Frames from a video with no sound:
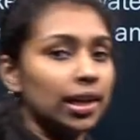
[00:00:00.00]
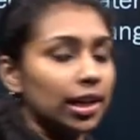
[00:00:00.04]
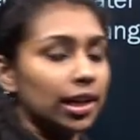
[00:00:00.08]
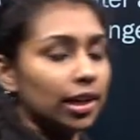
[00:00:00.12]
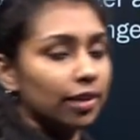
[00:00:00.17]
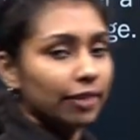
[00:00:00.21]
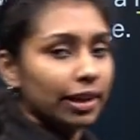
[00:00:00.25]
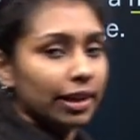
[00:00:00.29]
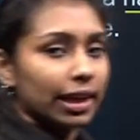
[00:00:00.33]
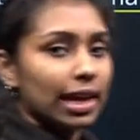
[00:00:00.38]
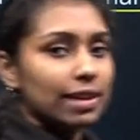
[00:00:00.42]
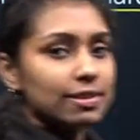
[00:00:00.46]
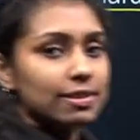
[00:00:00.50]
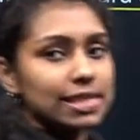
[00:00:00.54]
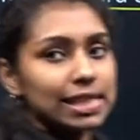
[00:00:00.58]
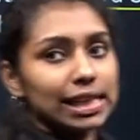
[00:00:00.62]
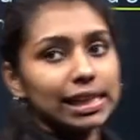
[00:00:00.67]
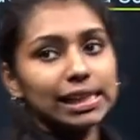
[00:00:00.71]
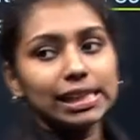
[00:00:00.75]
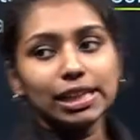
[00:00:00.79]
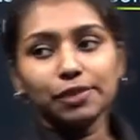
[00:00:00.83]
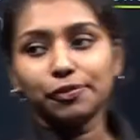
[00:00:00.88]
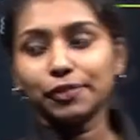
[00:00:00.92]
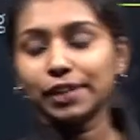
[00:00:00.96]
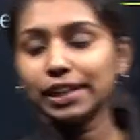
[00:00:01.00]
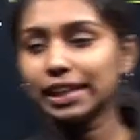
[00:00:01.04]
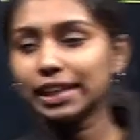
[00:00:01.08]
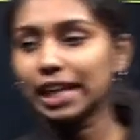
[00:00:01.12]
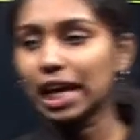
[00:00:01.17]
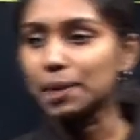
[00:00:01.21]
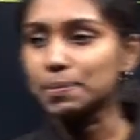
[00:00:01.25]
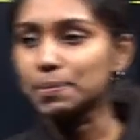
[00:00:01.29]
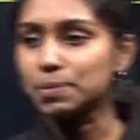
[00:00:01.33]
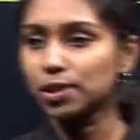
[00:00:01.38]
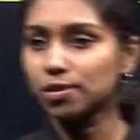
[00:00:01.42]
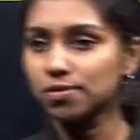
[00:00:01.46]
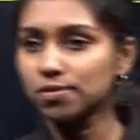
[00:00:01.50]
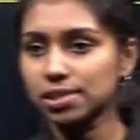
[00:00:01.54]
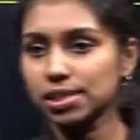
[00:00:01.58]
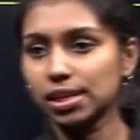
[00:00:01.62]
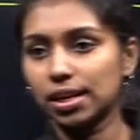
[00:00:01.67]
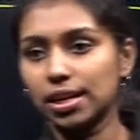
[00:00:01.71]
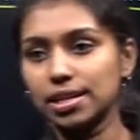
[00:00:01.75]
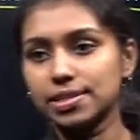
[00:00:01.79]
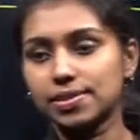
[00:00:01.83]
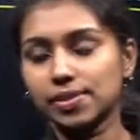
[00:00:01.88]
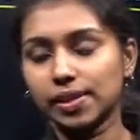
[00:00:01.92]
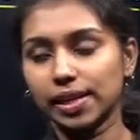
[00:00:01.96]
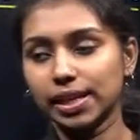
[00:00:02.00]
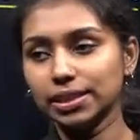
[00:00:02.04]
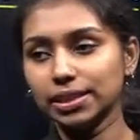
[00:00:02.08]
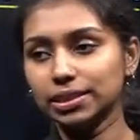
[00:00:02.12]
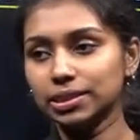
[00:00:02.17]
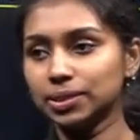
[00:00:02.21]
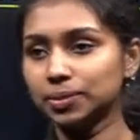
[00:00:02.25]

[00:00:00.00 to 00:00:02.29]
We have seen different types of salts, right?